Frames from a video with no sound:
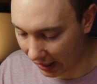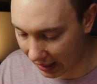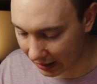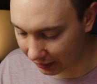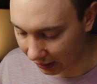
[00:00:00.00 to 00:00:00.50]

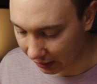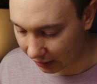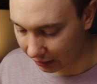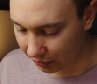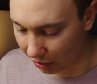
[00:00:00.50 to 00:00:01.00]
And
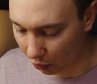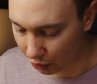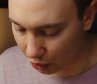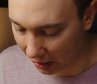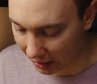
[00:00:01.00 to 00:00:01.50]

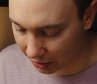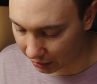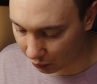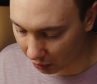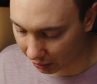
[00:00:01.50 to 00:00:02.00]
don't you
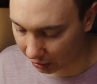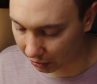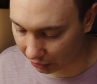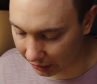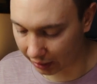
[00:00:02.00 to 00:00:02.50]
actually want to
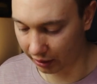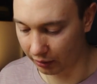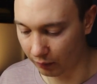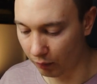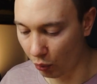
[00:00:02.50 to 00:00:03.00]
click
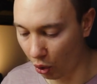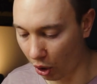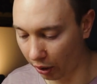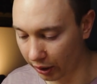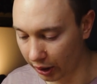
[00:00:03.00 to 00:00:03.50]

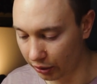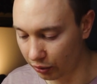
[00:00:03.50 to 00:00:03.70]
more